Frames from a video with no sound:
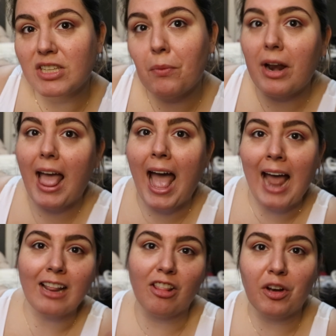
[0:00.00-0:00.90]
I want to
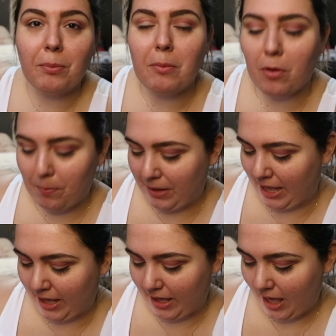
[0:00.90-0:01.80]
add a little bit more
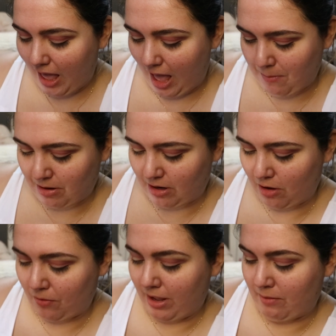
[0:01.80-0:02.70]
pink, I'm going to
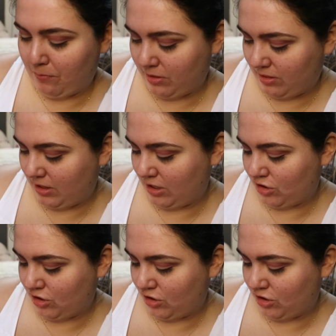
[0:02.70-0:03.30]
go in with this